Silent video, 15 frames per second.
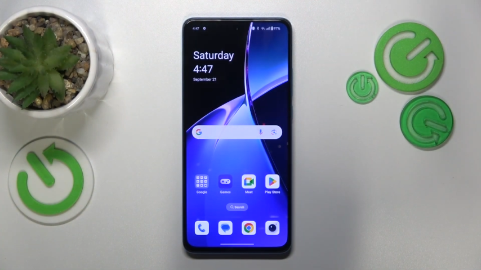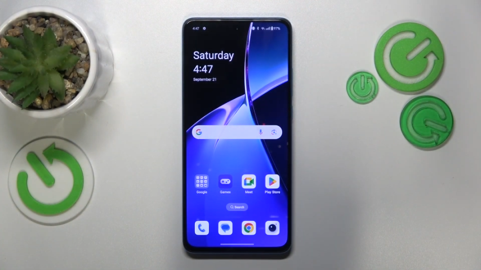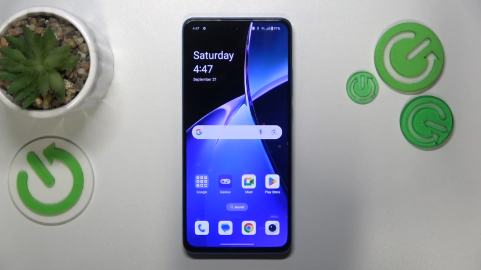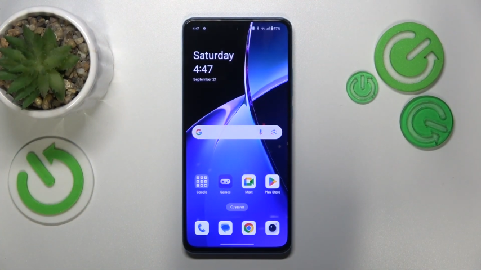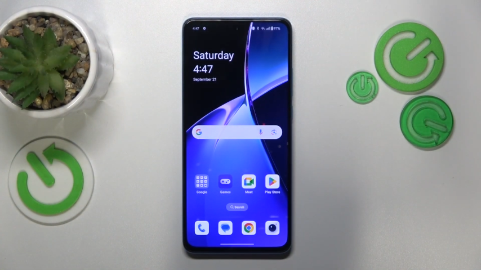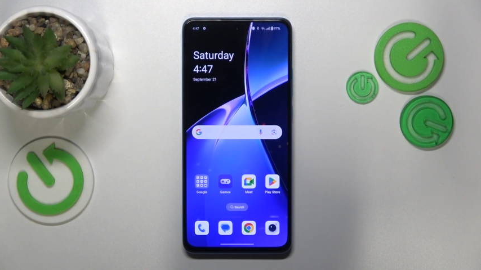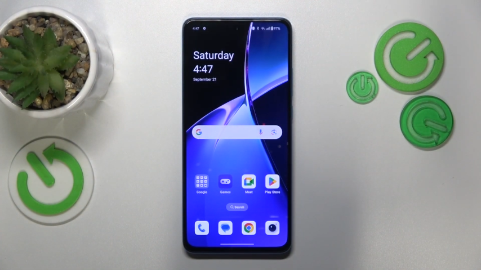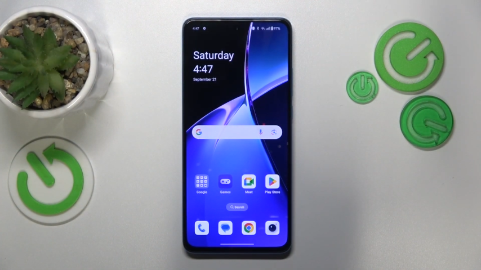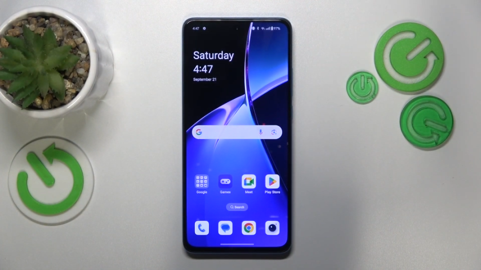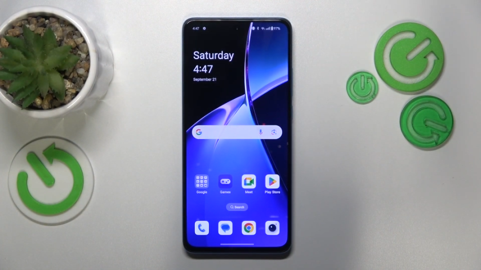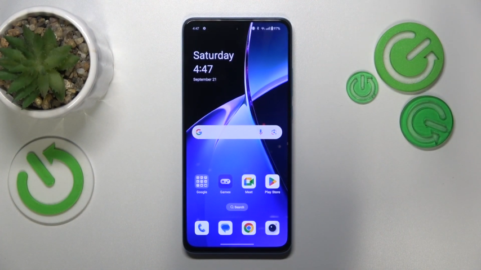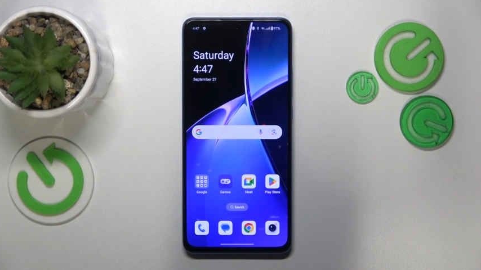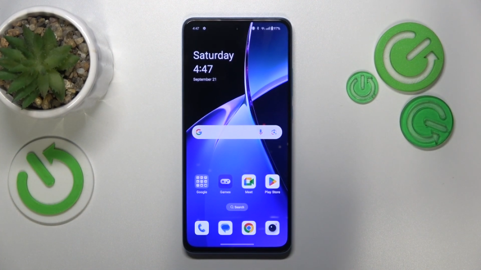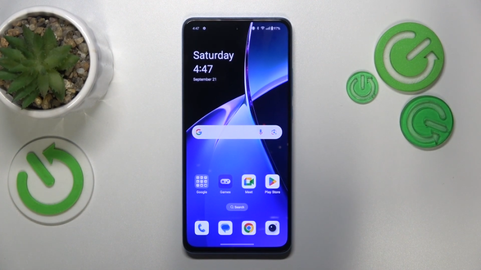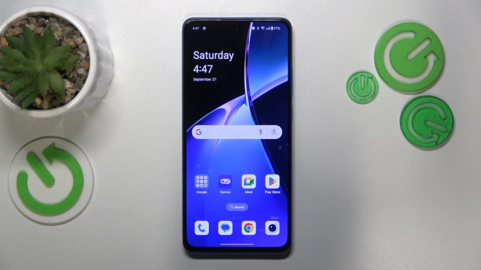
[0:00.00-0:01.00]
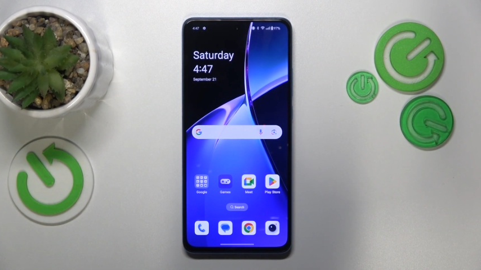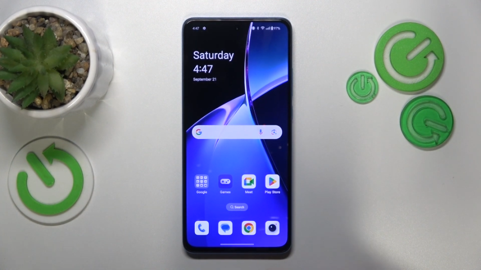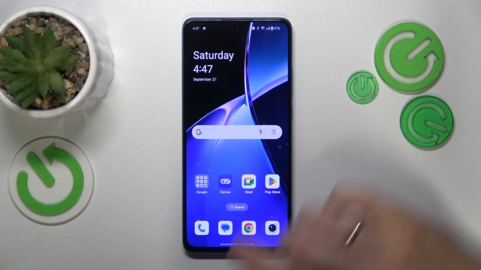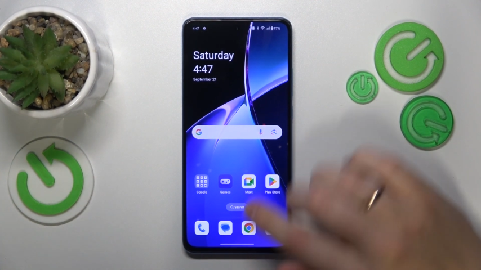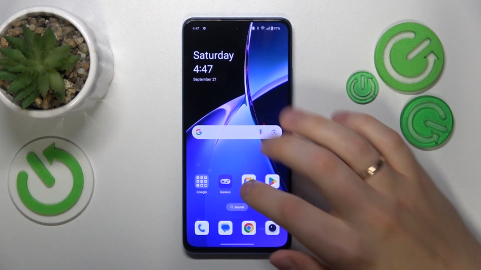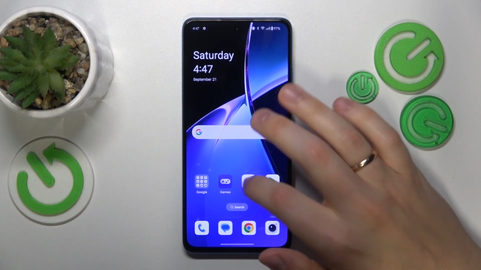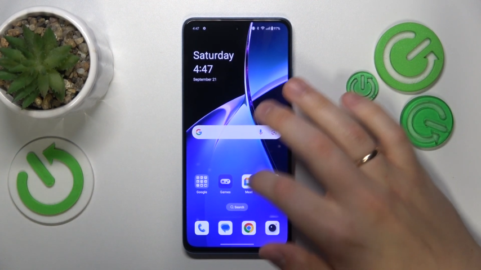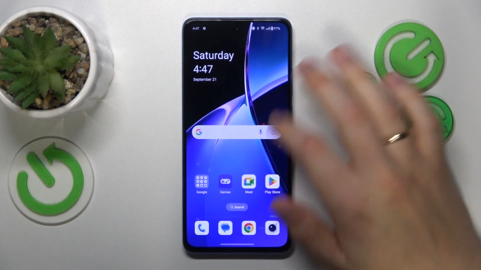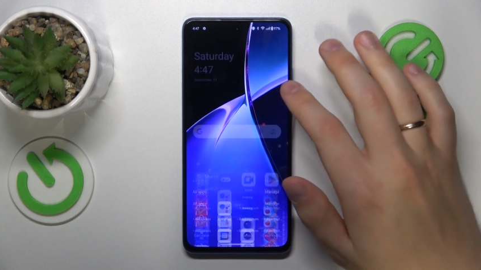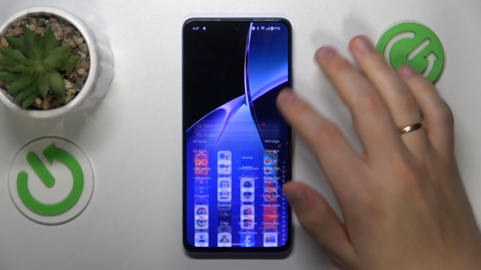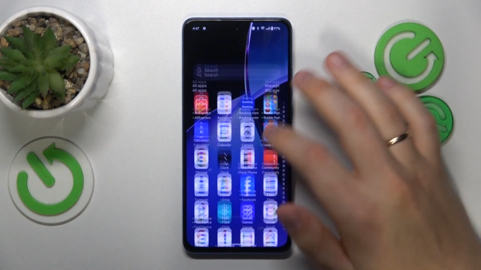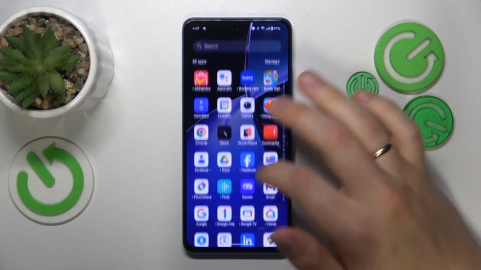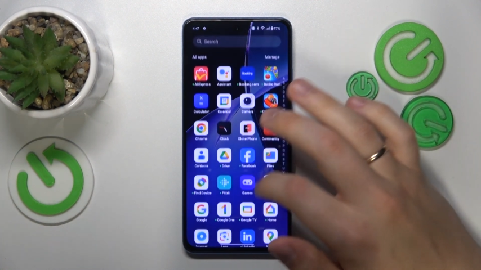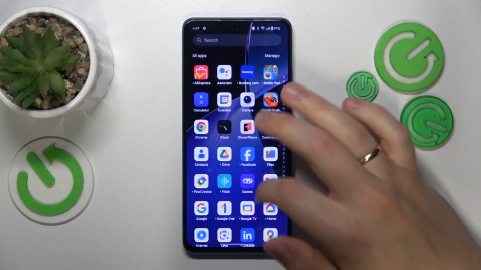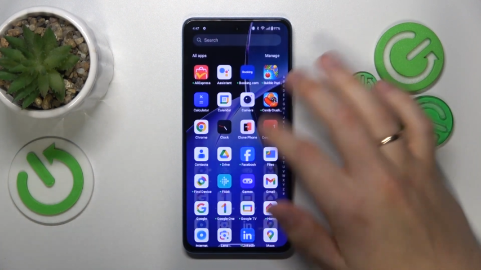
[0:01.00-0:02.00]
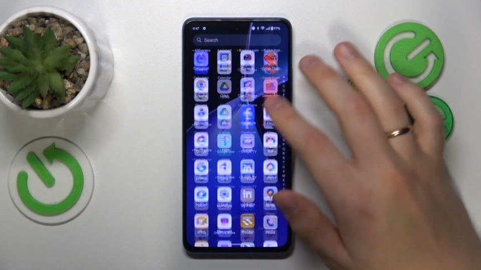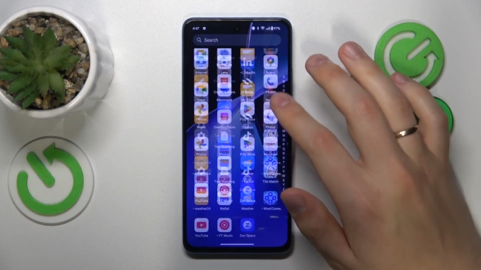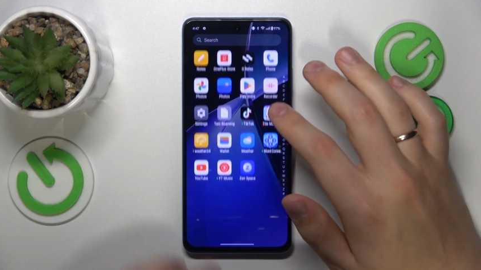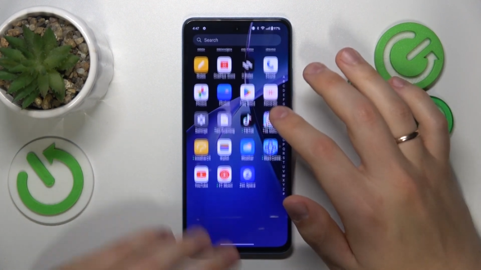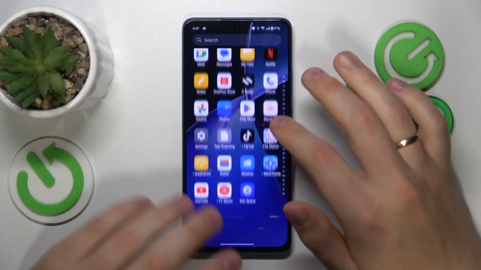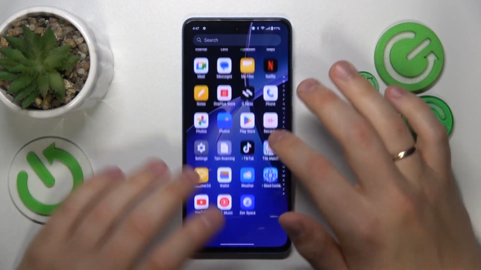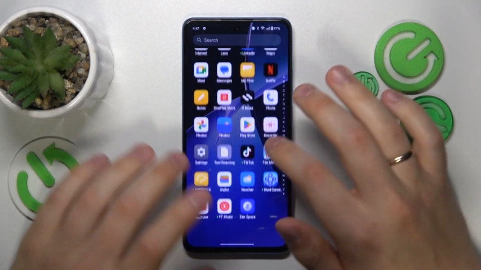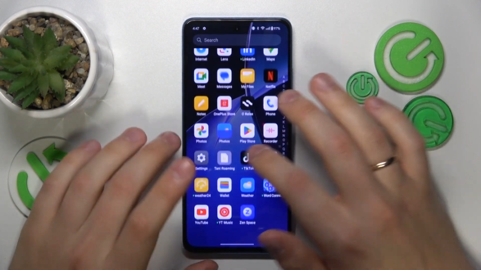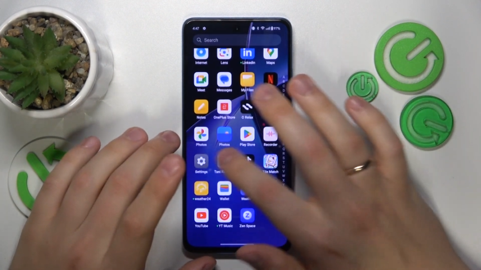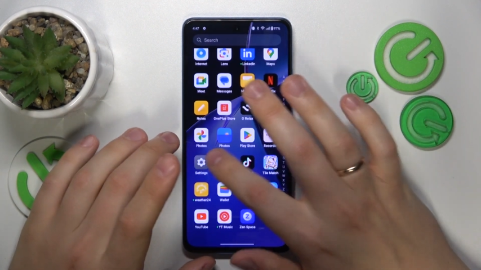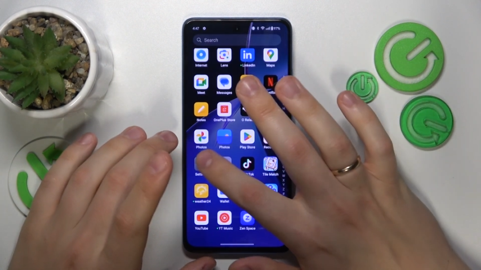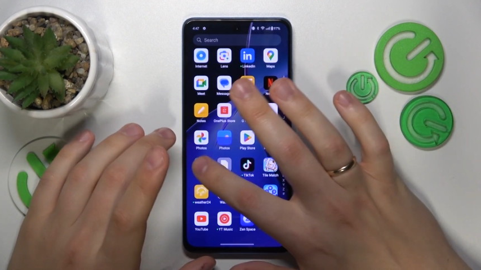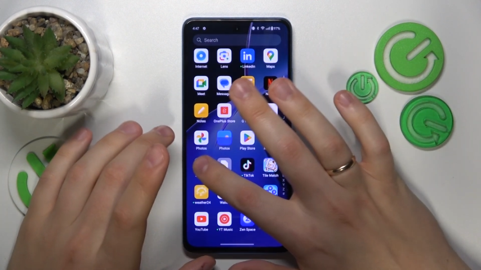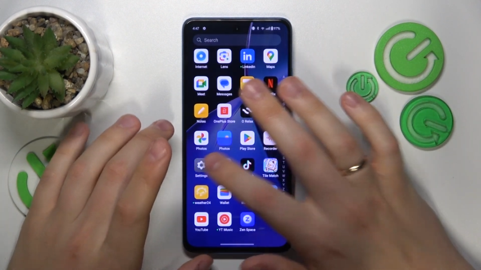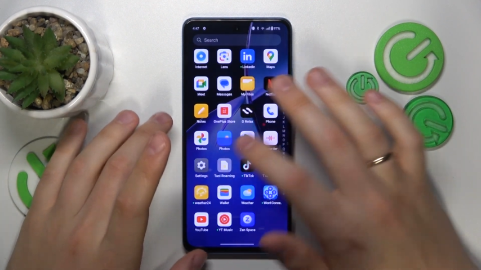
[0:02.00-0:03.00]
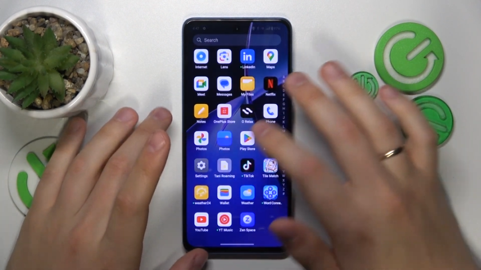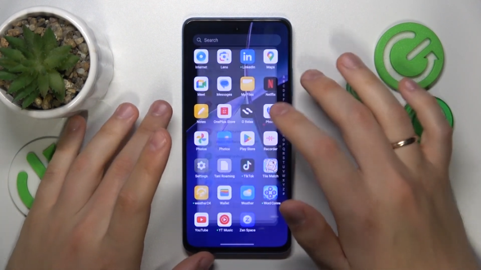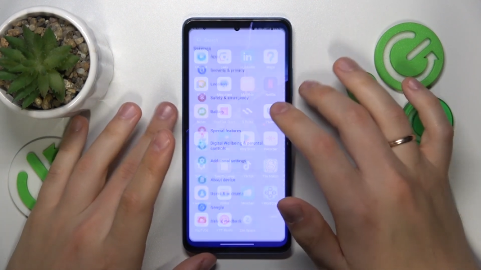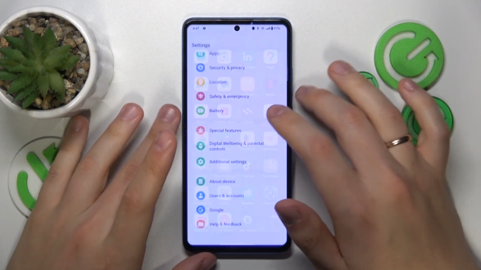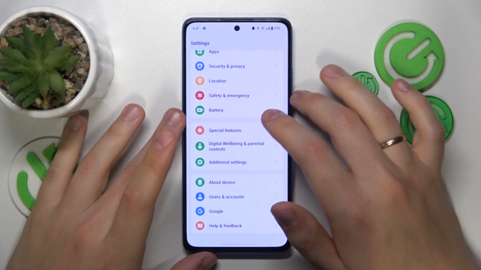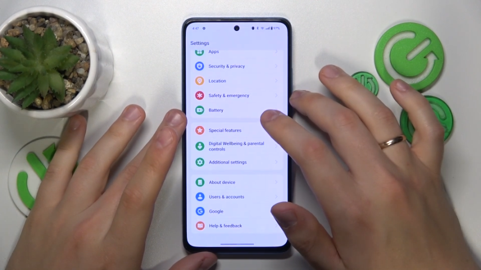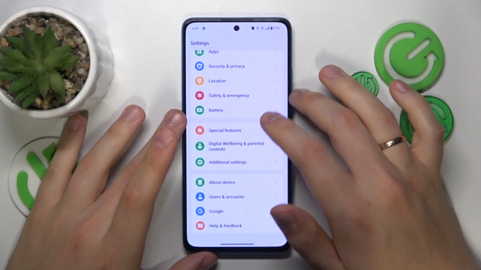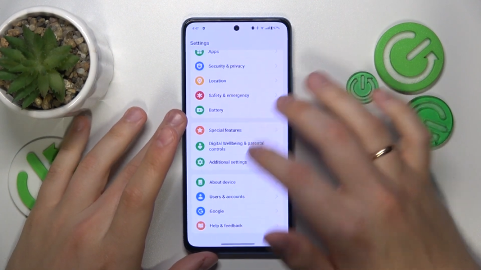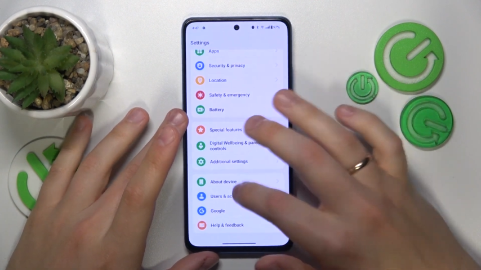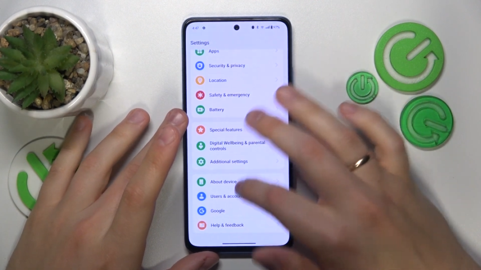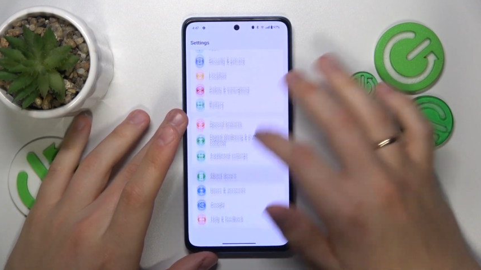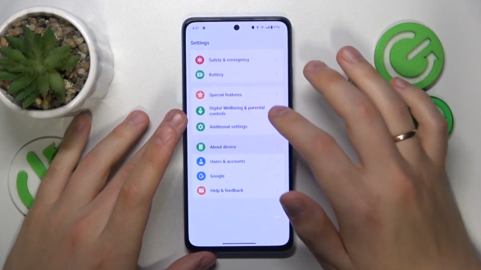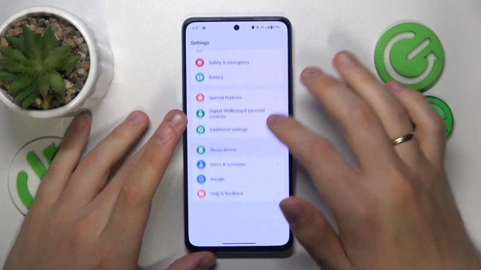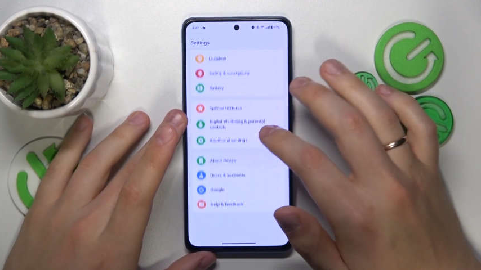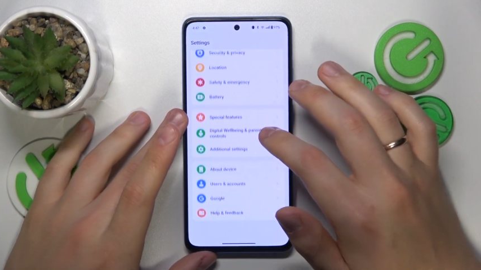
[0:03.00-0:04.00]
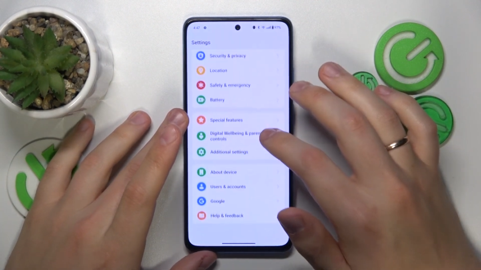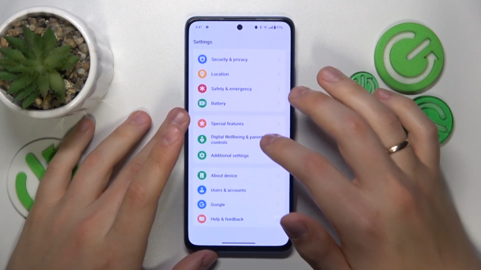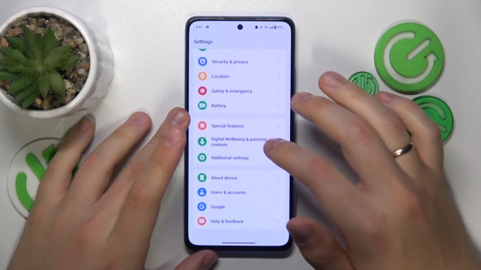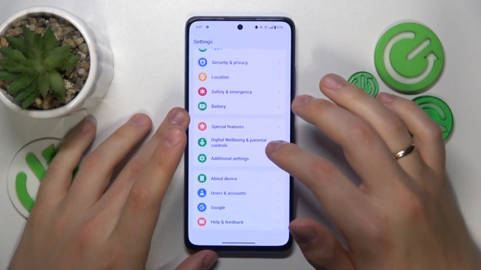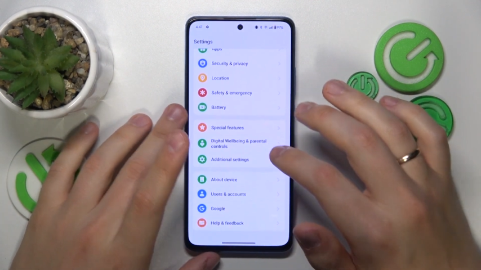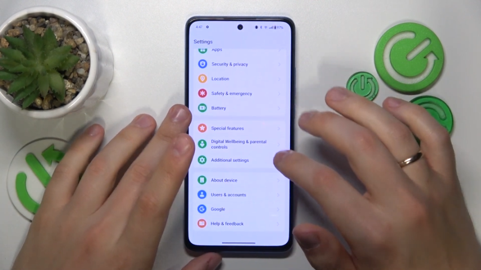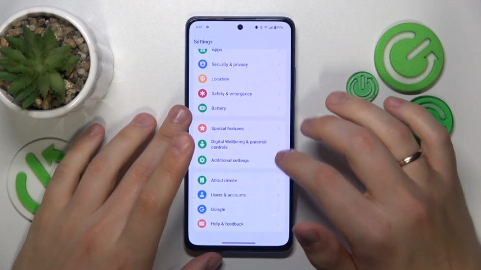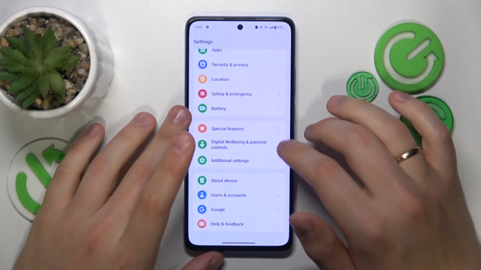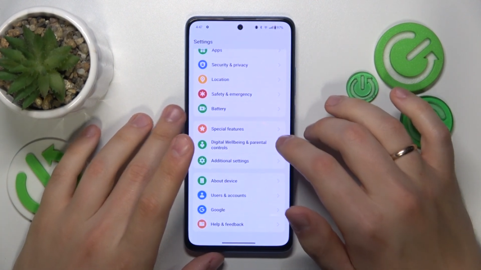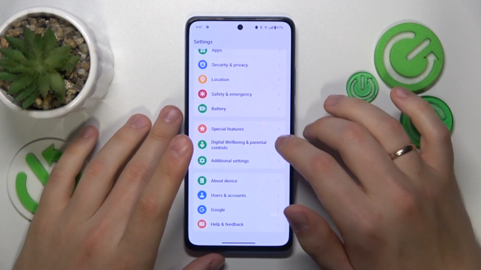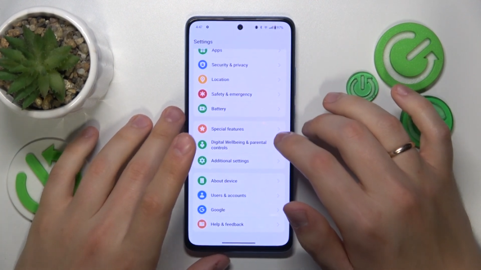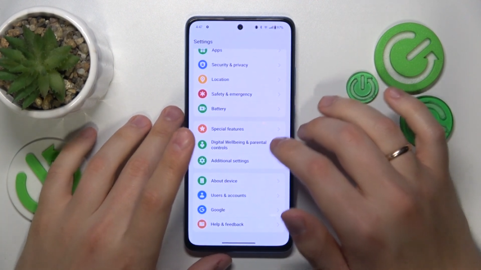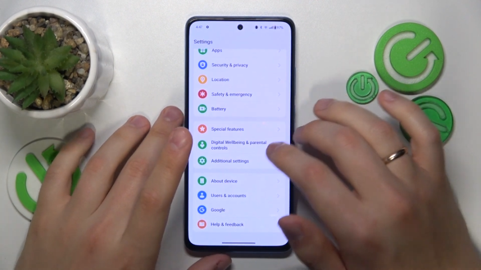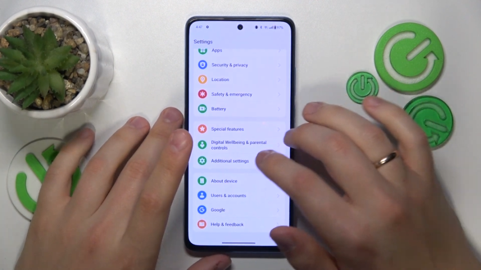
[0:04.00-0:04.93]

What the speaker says: No face is visible, so there are no lips to read.